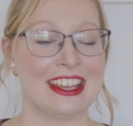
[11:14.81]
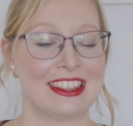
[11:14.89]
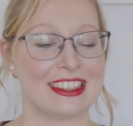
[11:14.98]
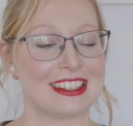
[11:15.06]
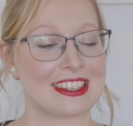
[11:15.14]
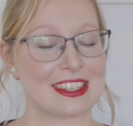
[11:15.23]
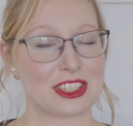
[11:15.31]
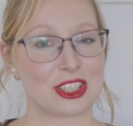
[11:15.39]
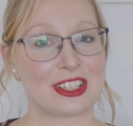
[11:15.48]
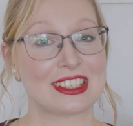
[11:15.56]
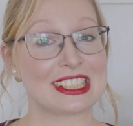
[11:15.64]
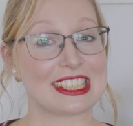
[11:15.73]
This is
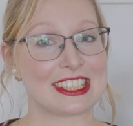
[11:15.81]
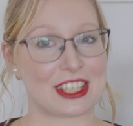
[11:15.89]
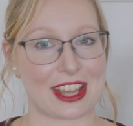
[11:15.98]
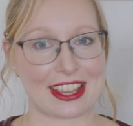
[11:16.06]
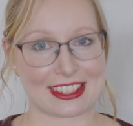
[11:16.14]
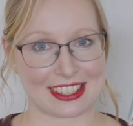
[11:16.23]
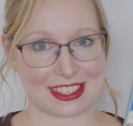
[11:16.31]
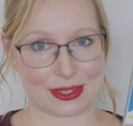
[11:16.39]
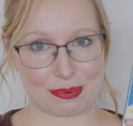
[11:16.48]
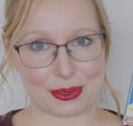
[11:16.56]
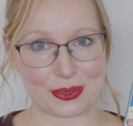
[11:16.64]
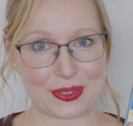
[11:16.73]
Shirley Jackson's
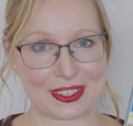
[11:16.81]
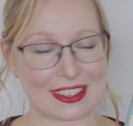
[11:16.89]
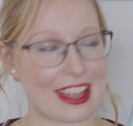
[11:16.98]
book,